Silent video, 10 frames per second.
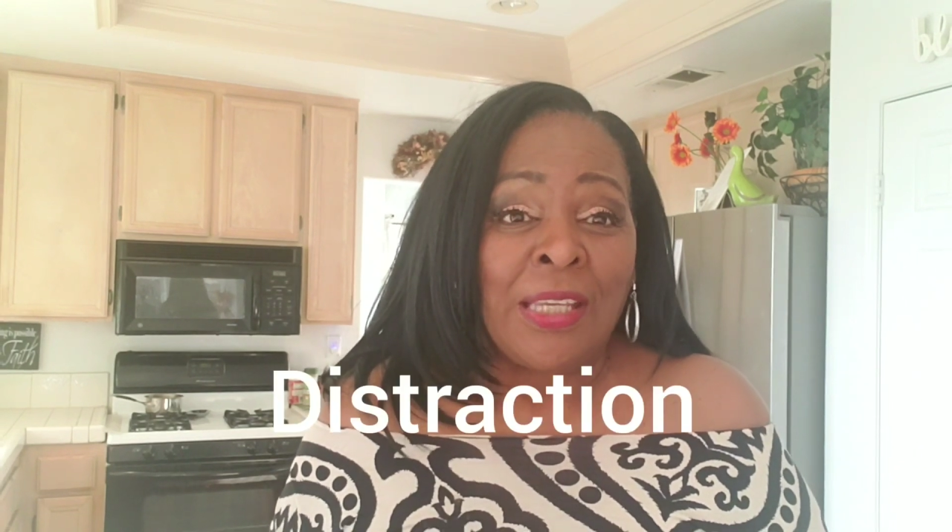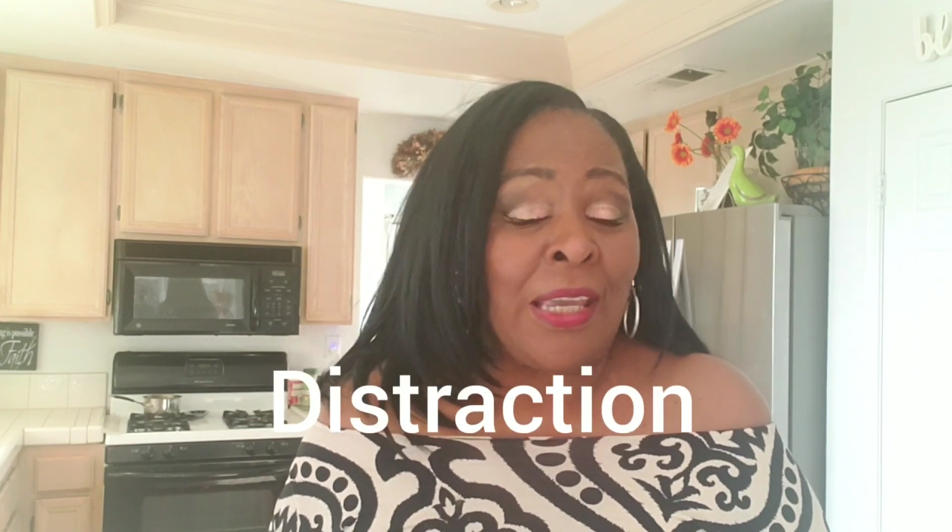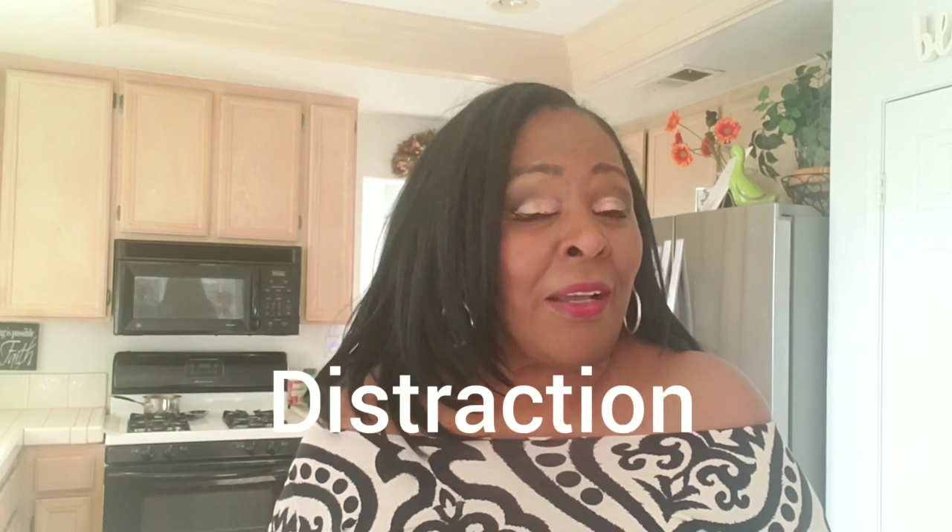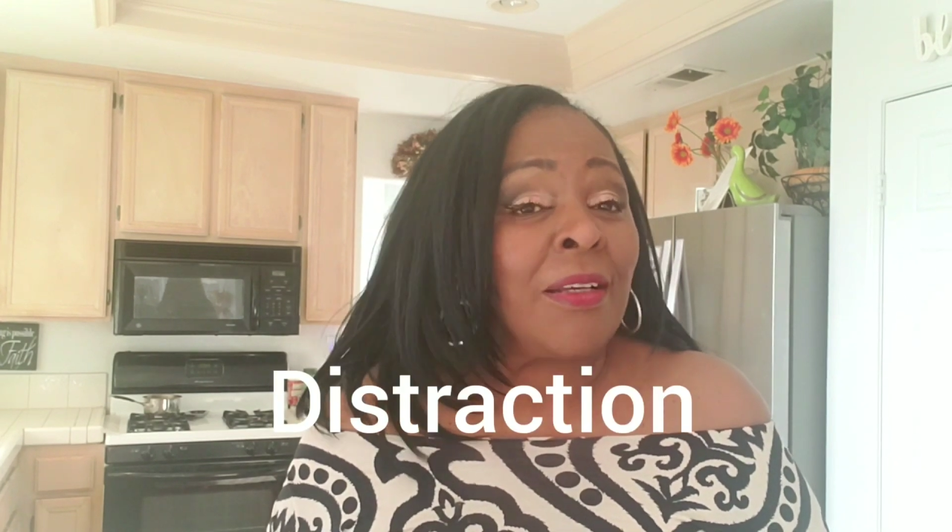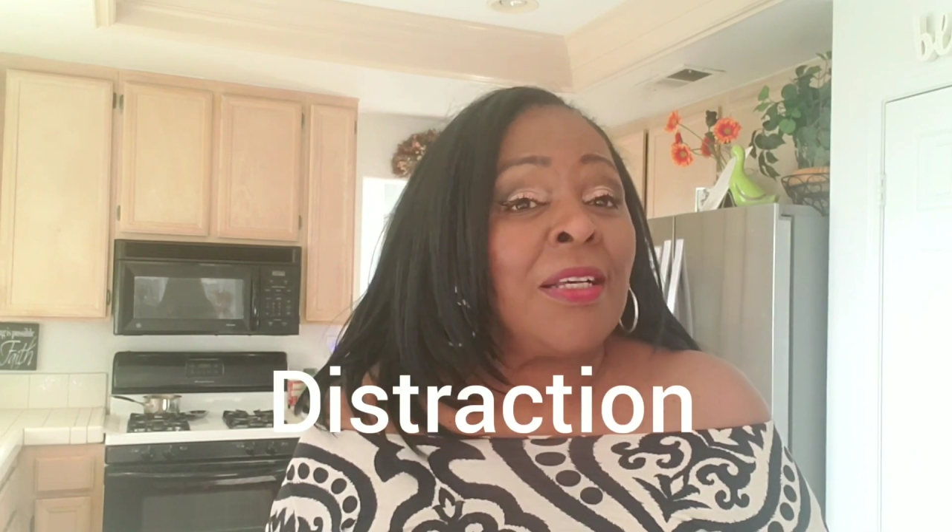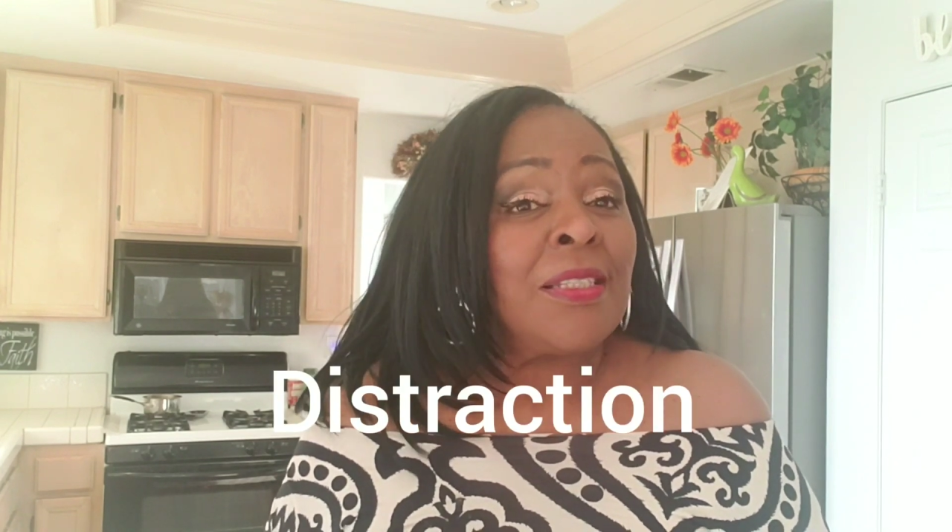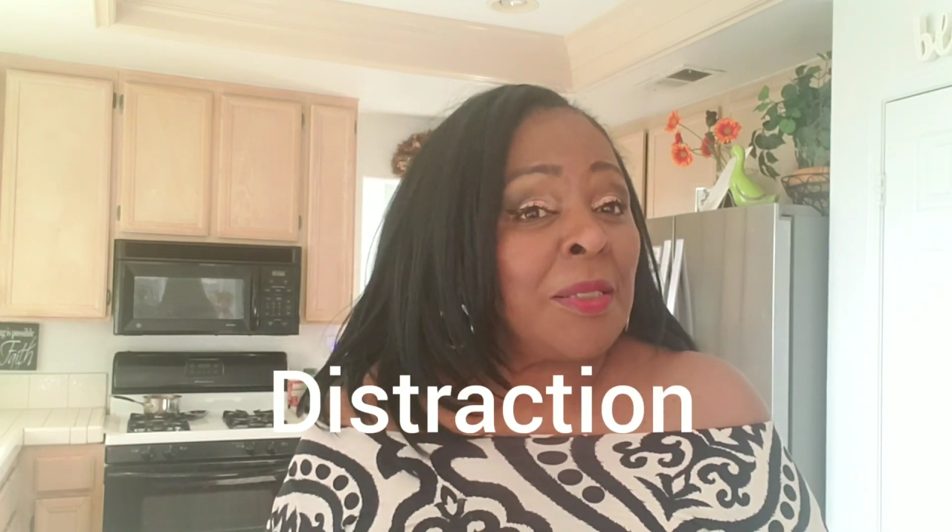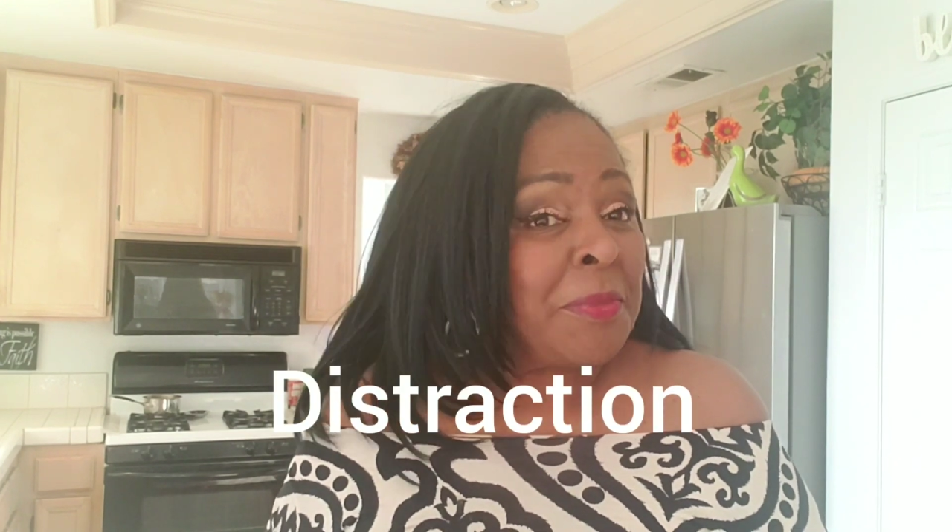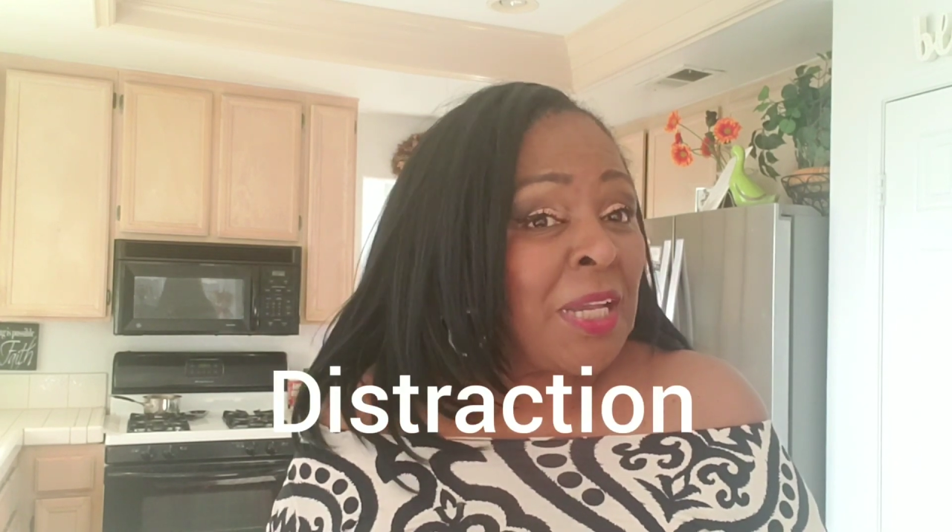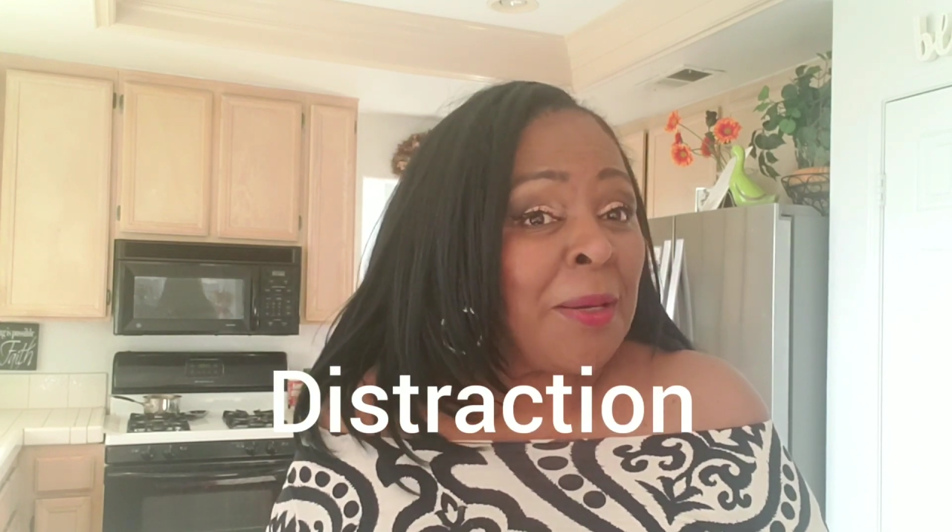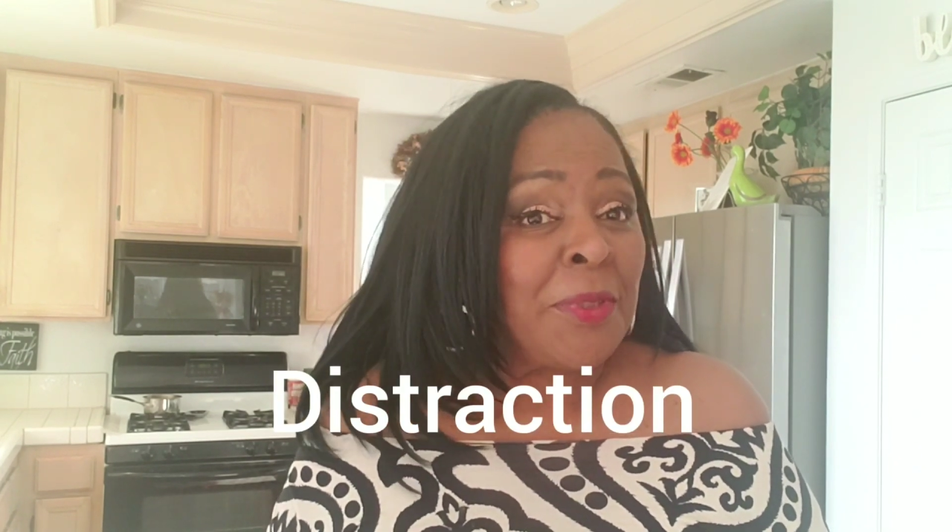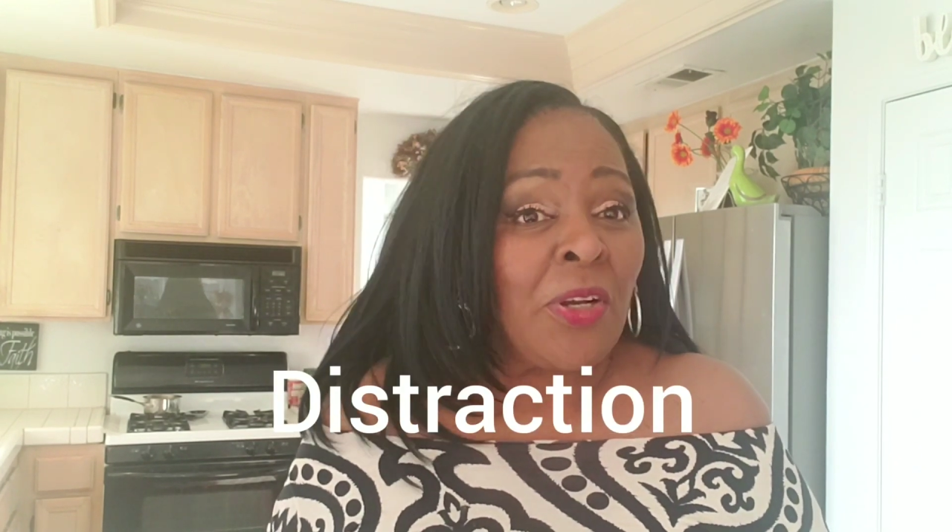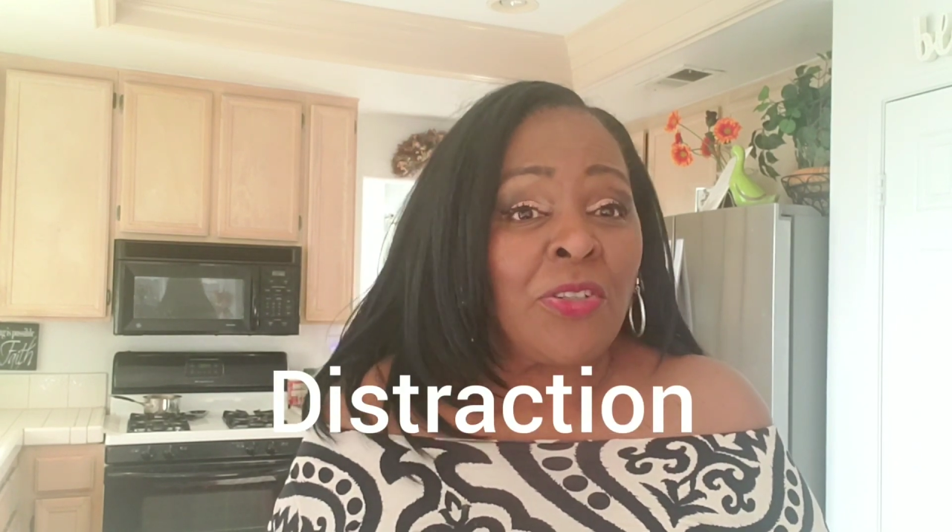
Yeah, sometimes